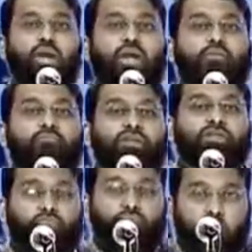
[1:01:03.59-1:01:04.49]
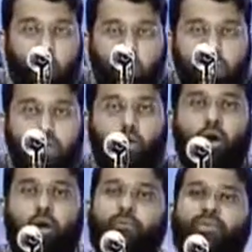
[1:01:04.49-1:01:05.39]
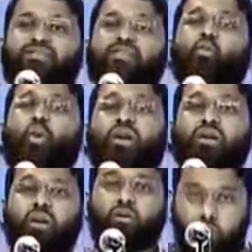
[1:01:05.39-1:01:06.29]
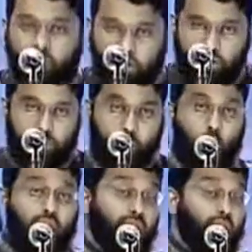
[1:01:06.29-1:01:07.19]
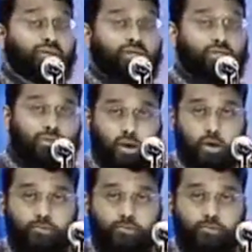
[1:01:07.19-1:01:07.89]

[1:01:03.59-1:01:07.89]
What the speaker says: It must be all encompassed in one for there to be one ultimate God.